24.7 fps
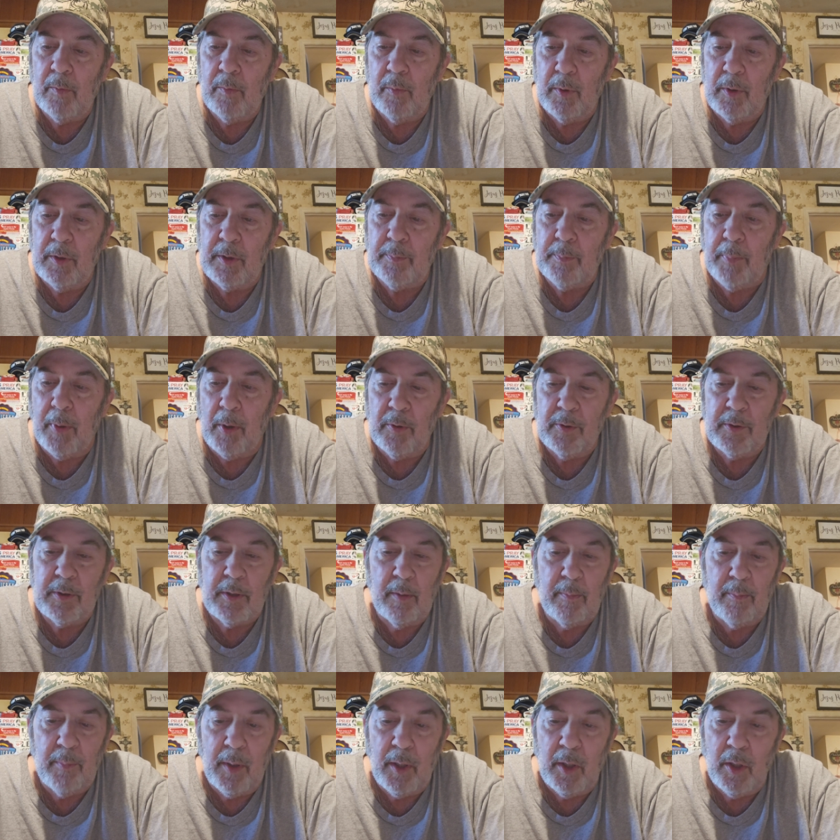we're supposed
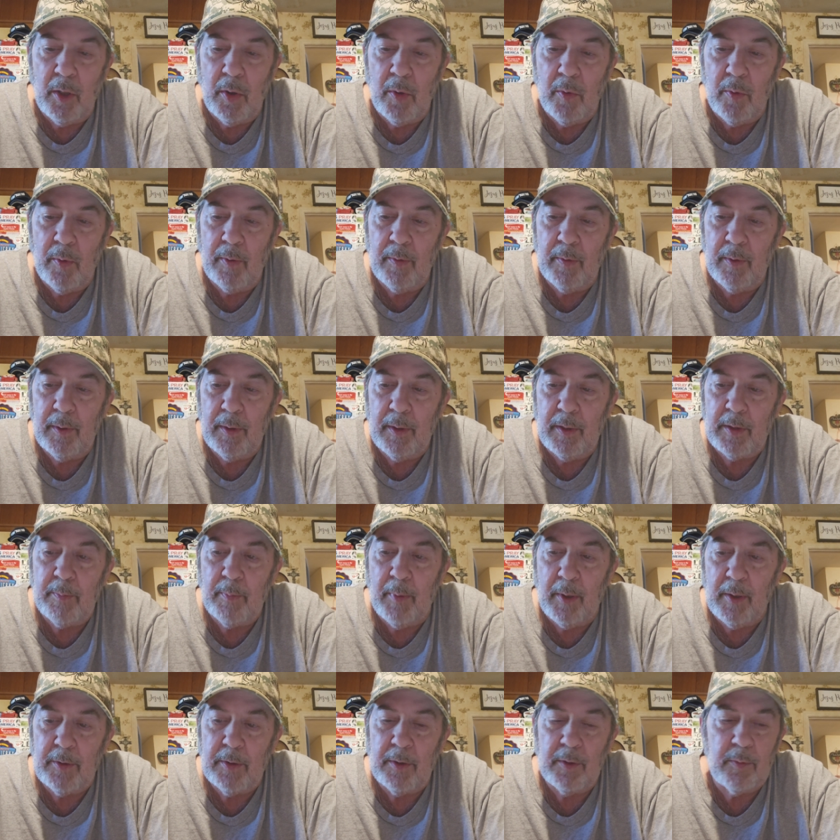to mow as
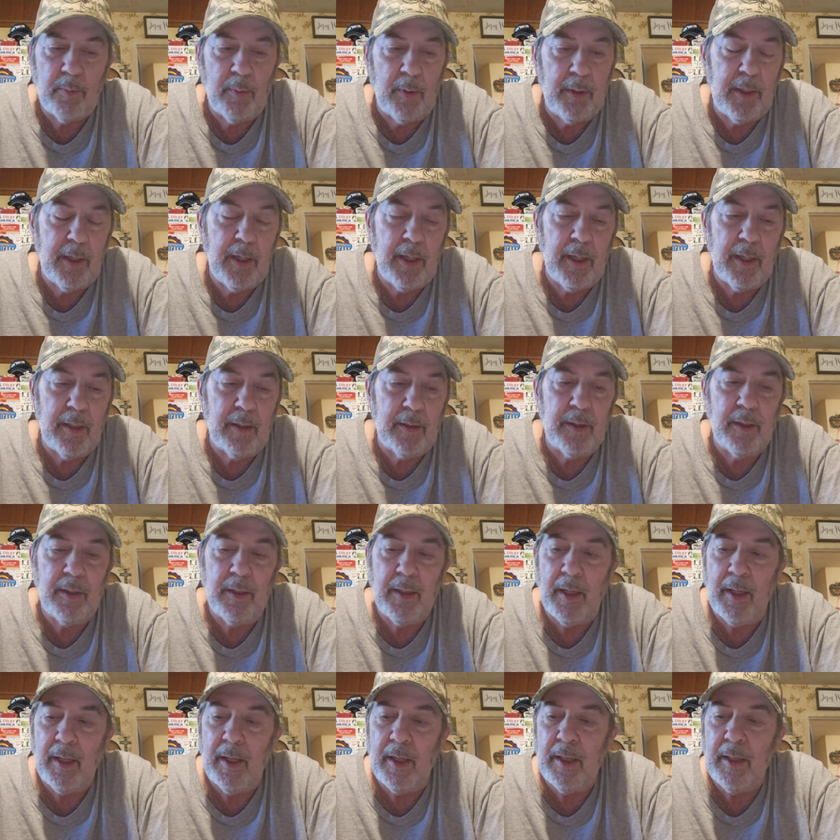much as we can
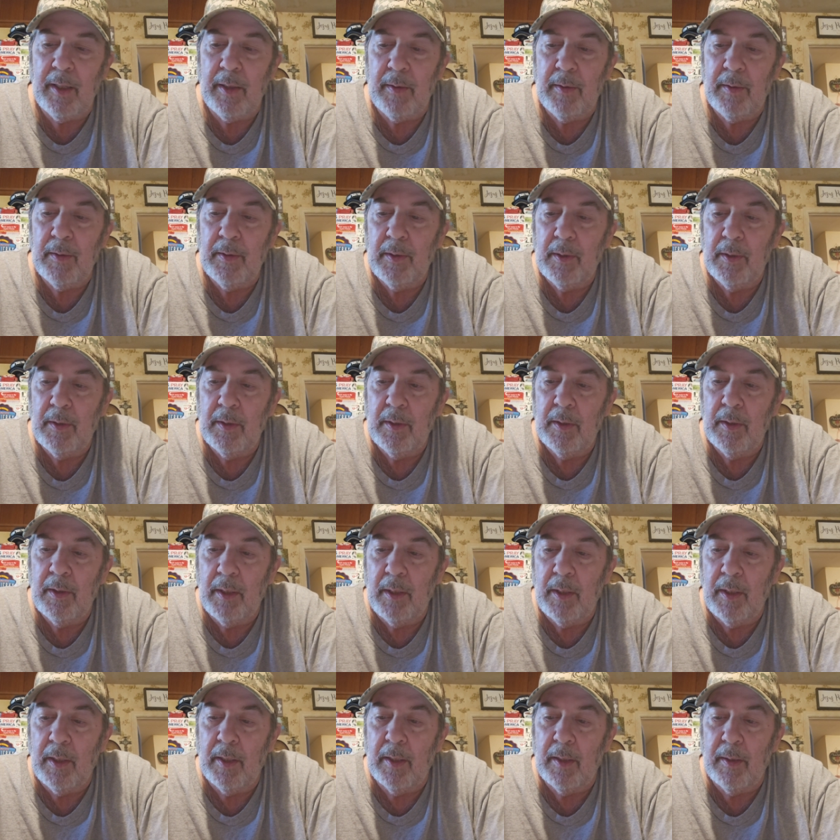today.
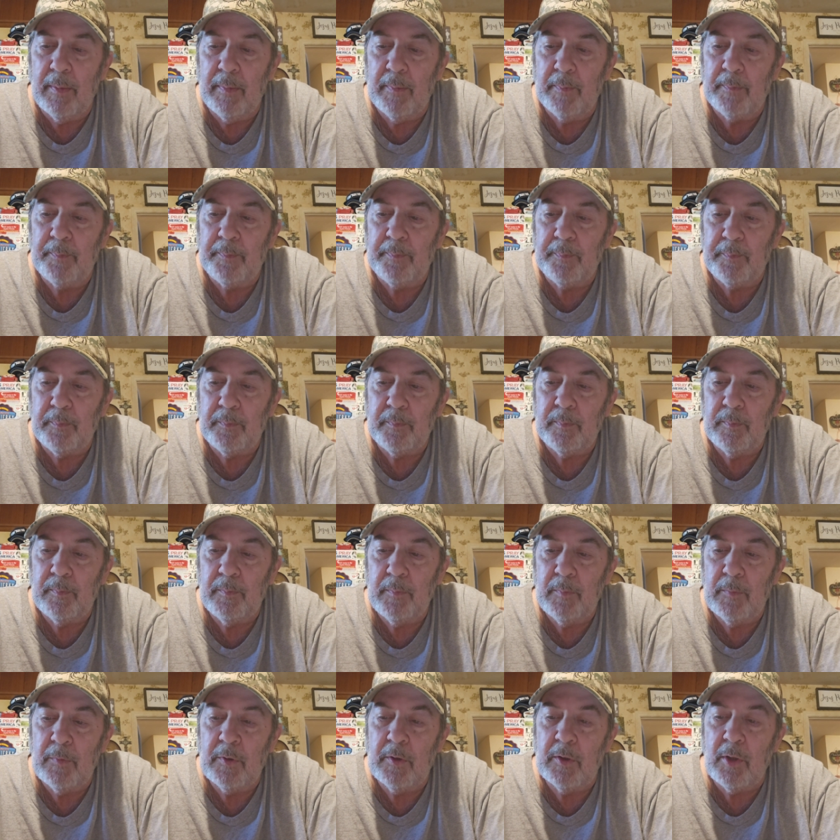Uh,
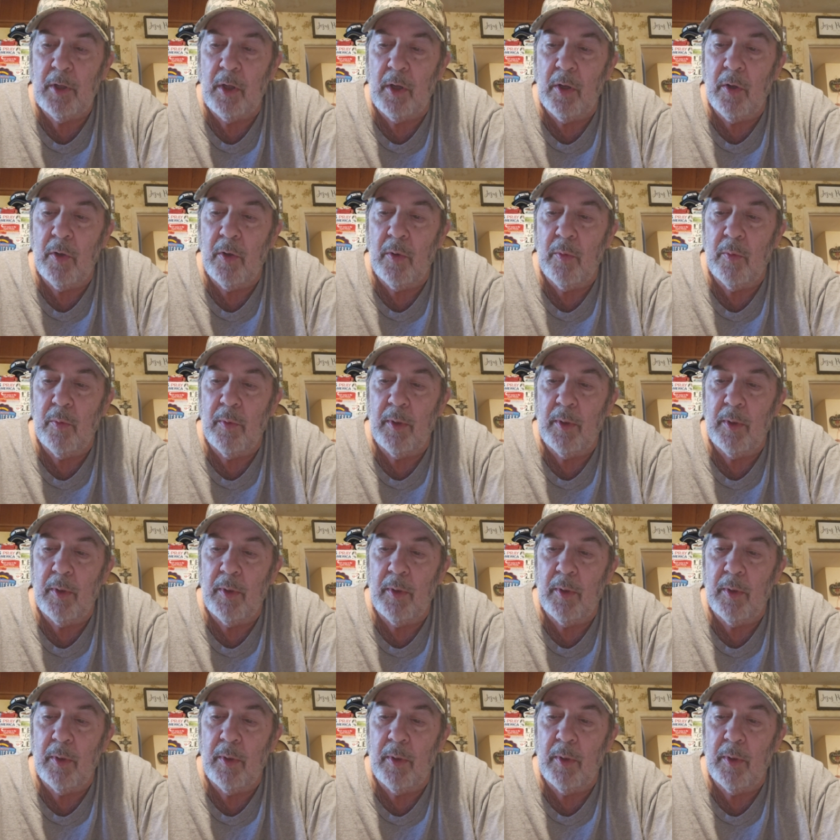so